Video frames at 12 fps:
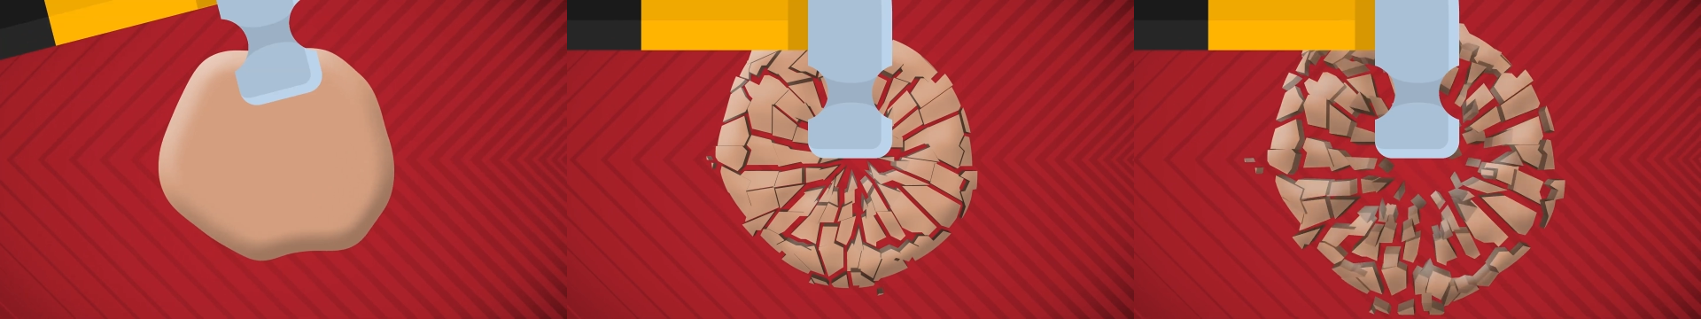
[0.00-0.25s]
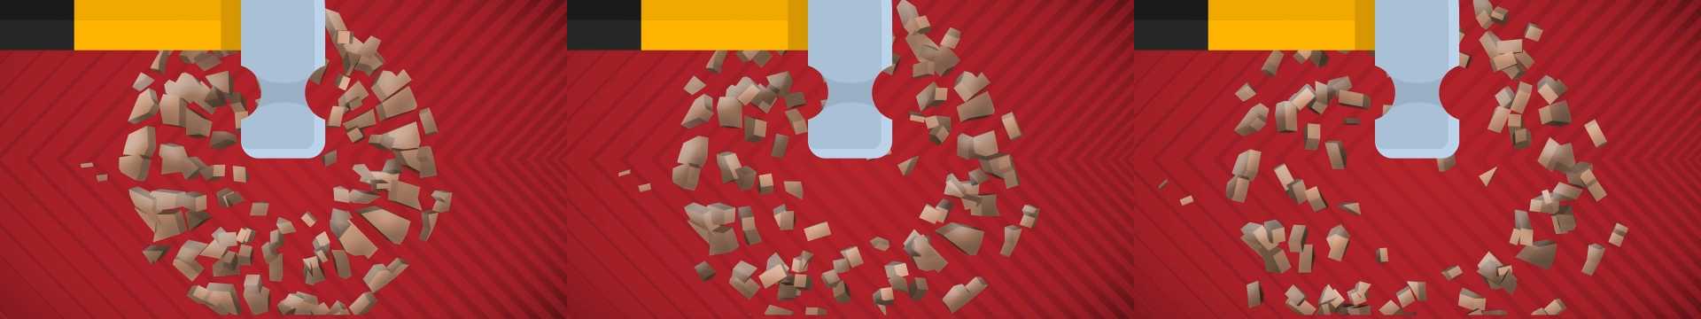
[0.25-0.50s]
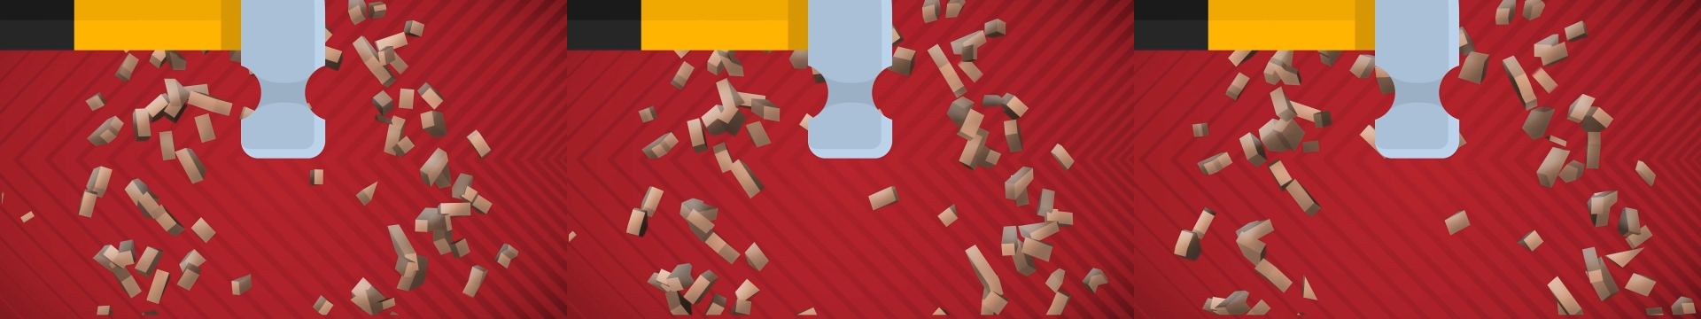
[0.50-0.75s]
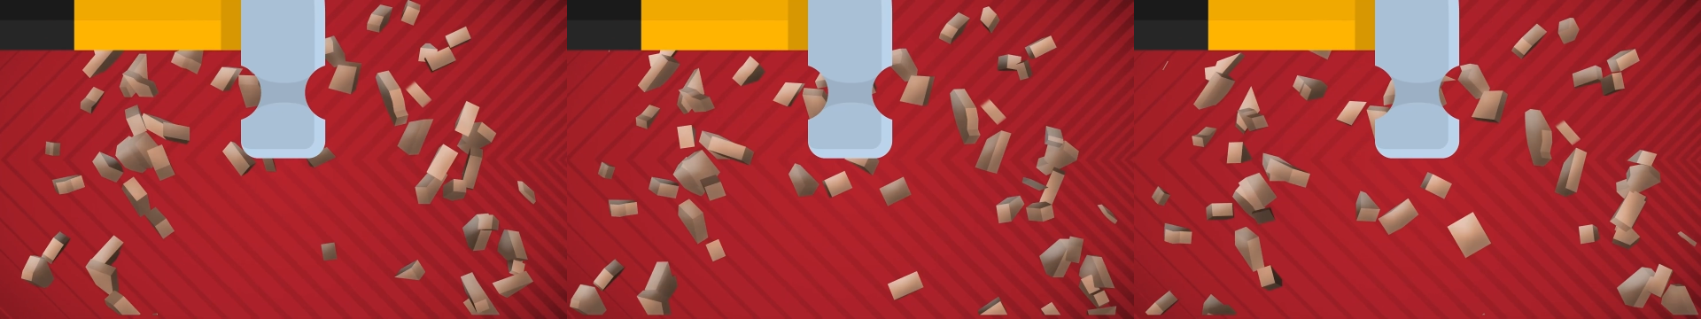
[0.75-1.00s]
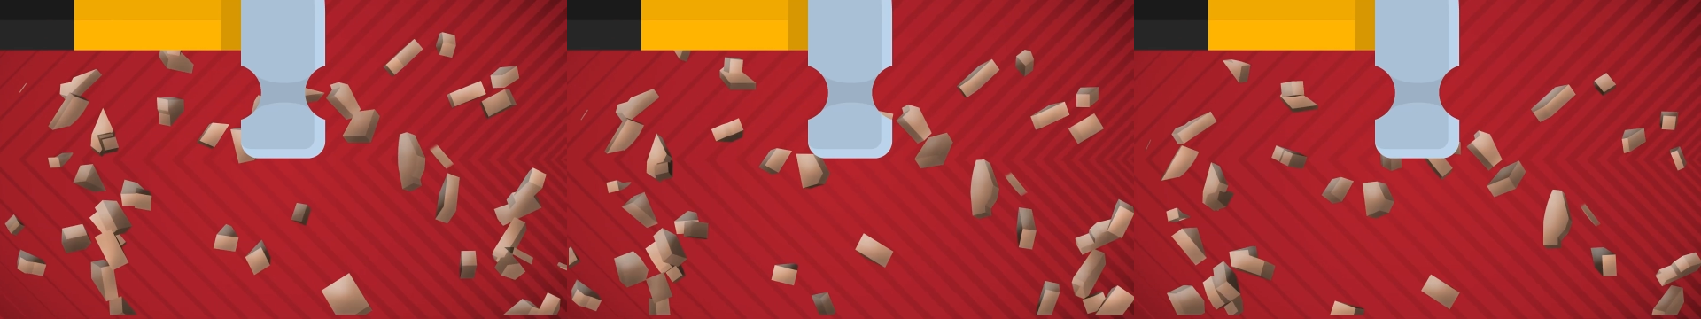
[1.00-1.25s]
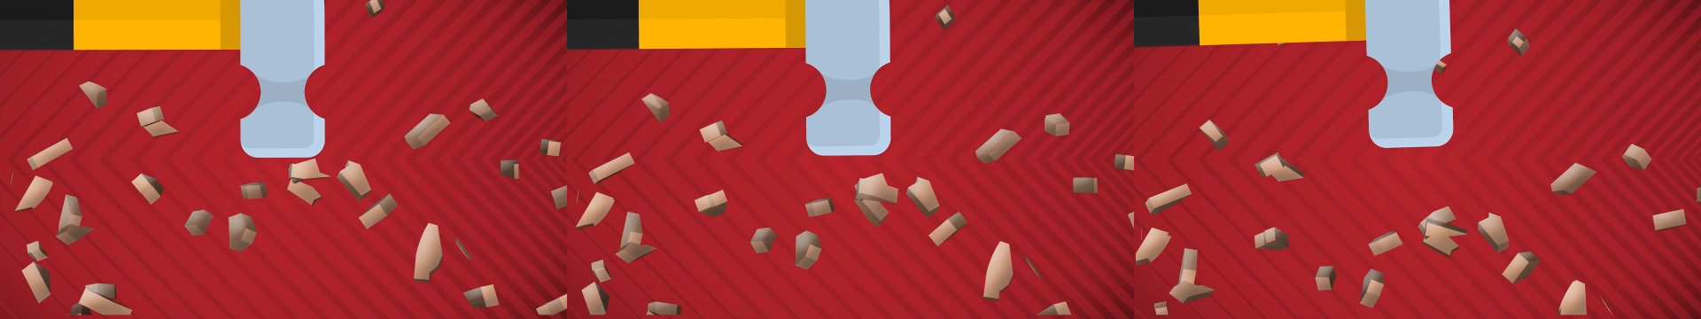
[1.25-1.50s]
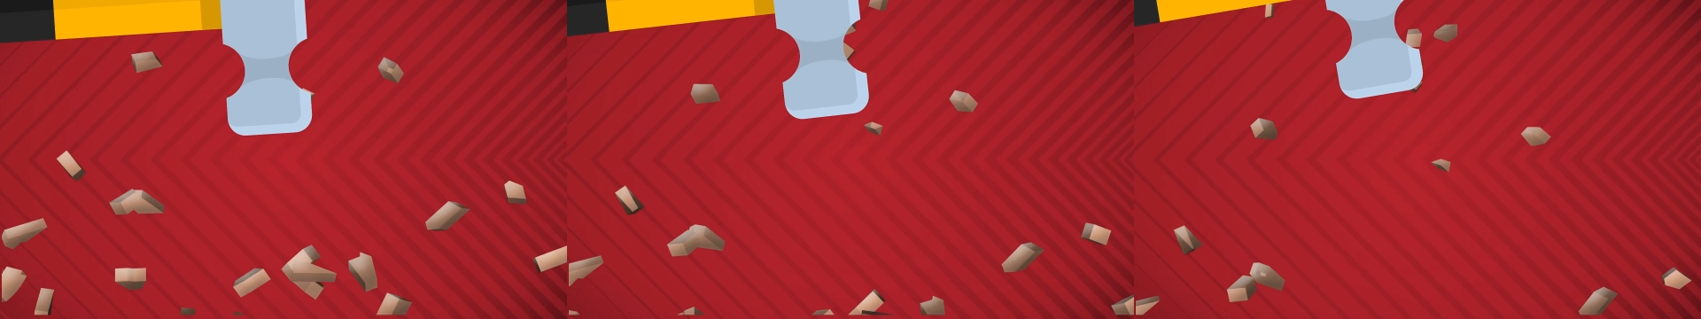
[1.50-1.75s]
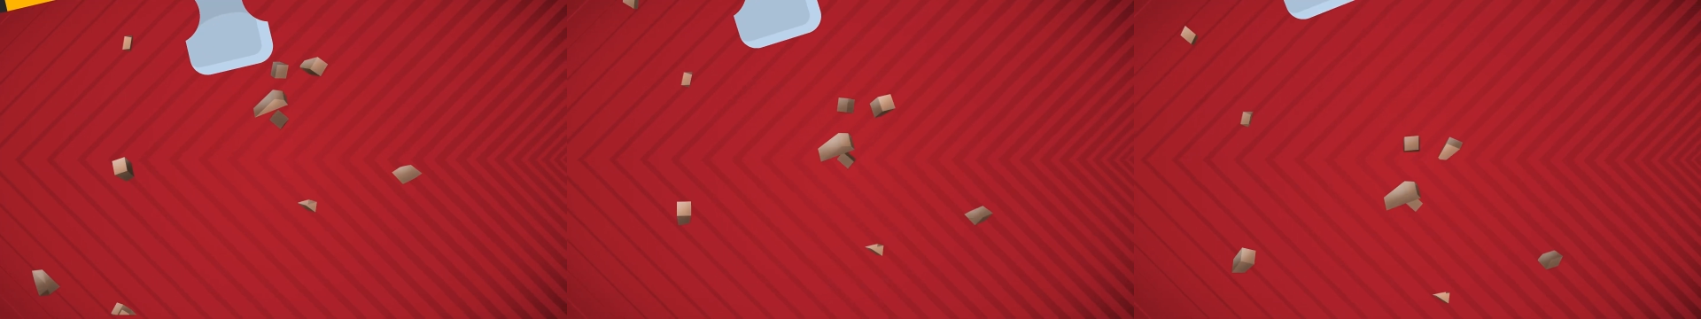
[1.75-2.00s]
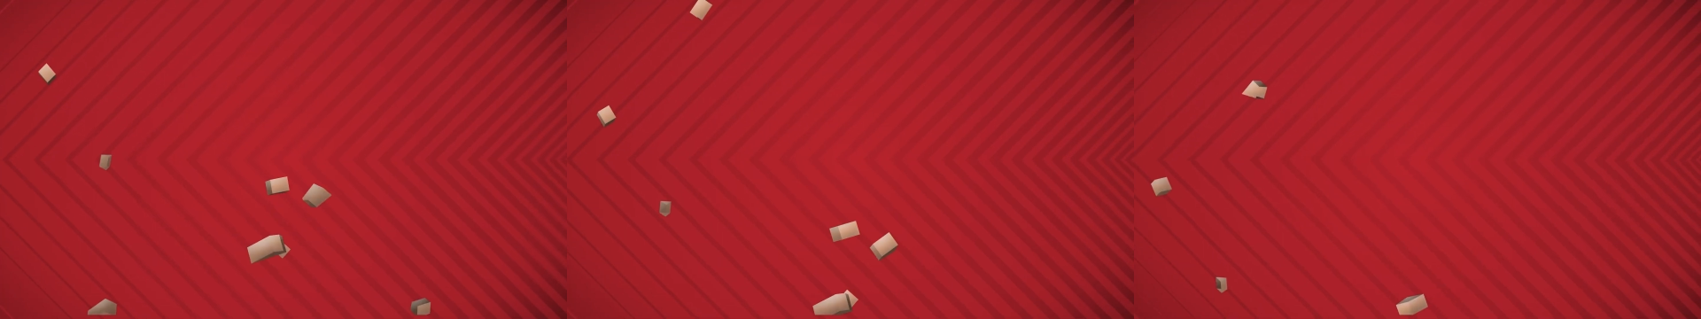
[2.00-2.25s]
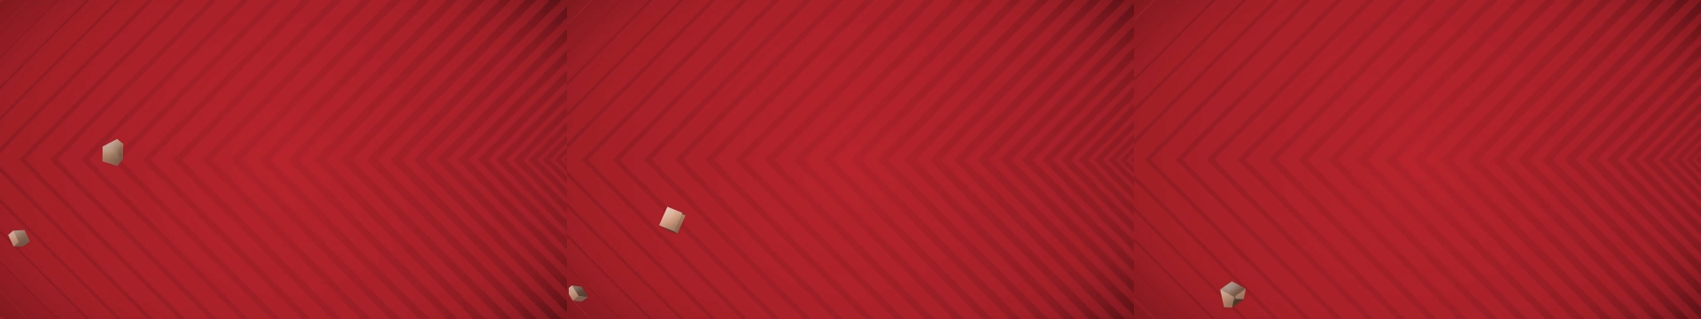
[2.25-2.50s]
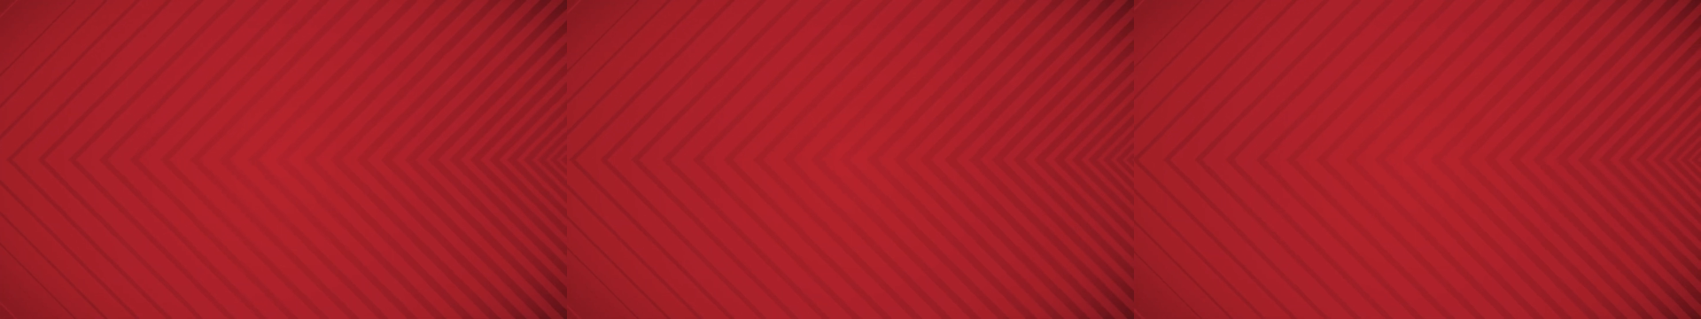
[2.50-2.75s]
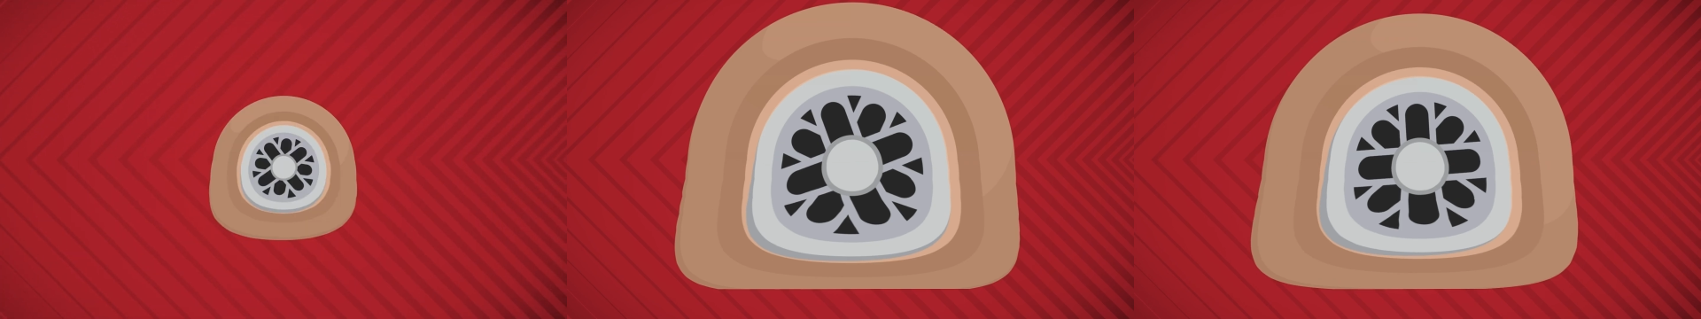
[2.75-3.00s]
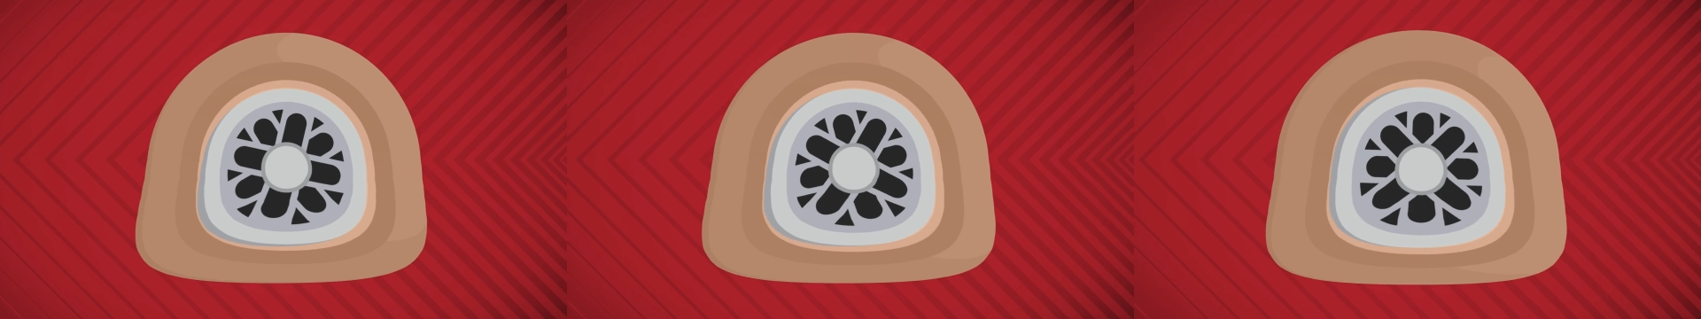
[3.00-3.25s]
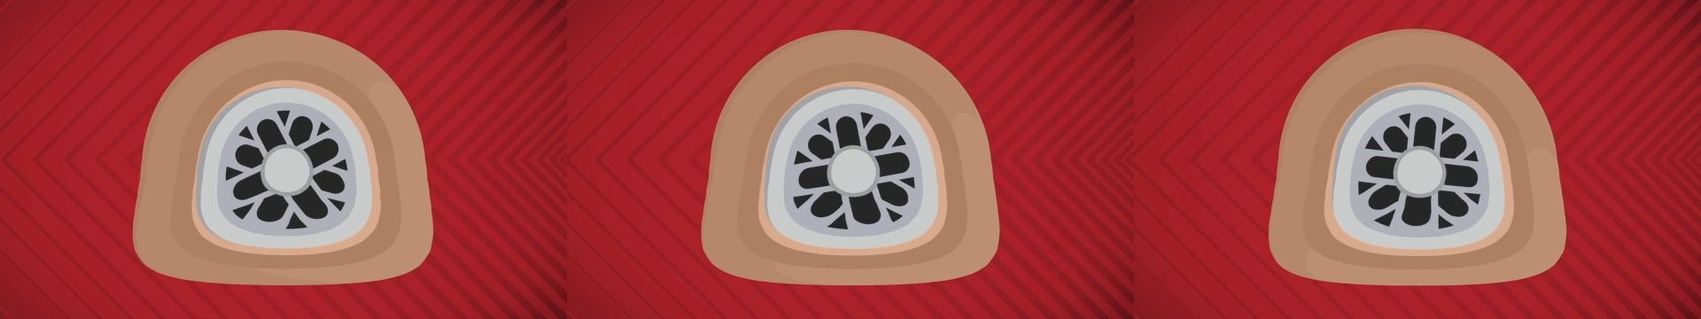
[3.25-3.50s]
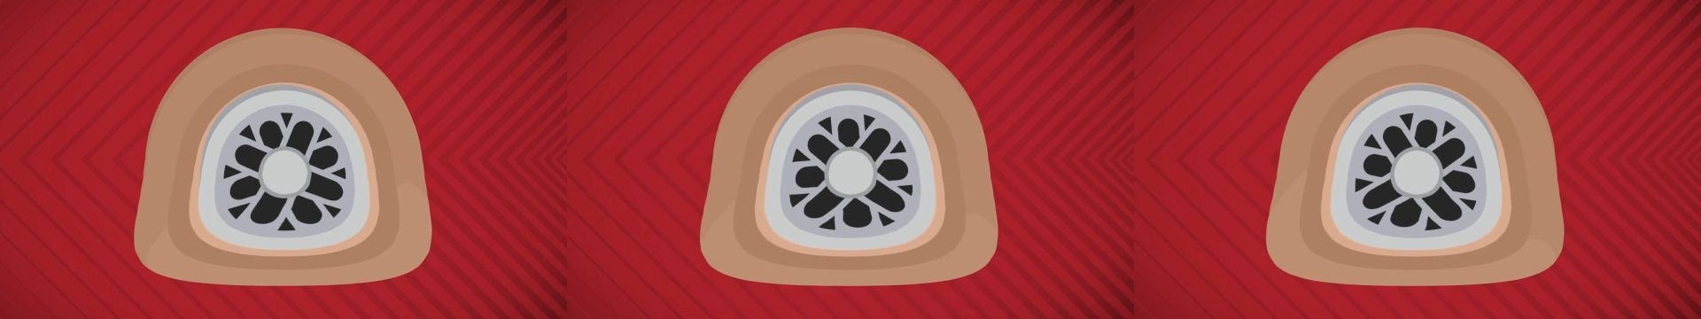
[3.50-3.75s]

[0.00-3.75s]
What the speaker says: Nobody's mouth can be seen.